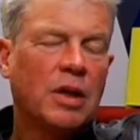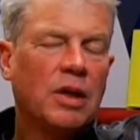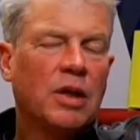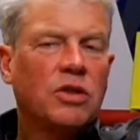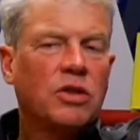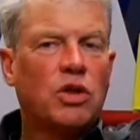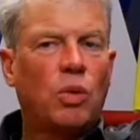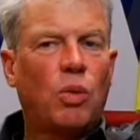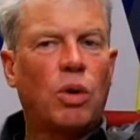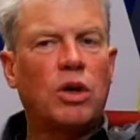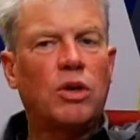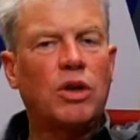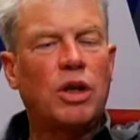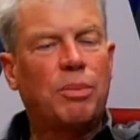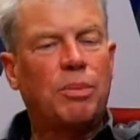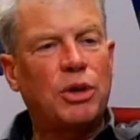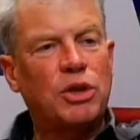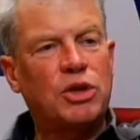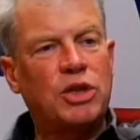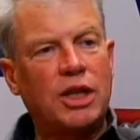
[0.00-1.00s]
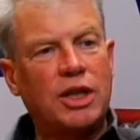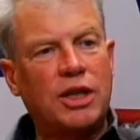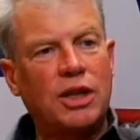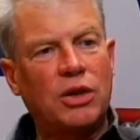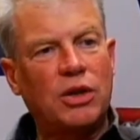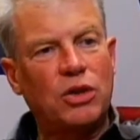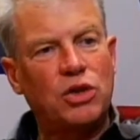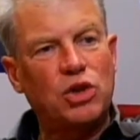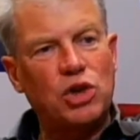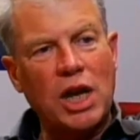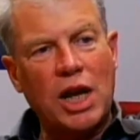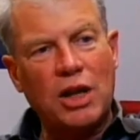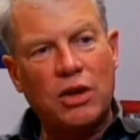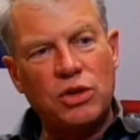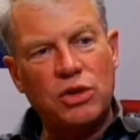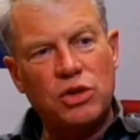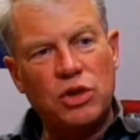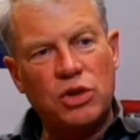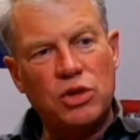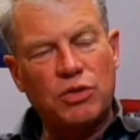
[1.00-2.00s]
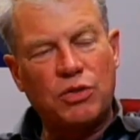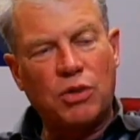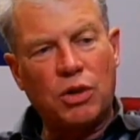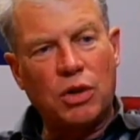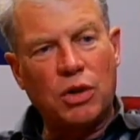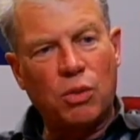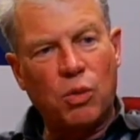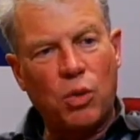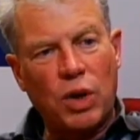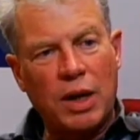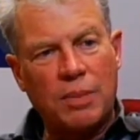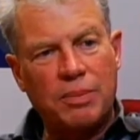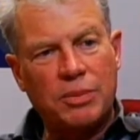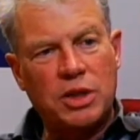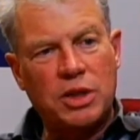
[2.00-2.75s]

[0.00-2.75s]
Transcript: So what are the particular challenges for a web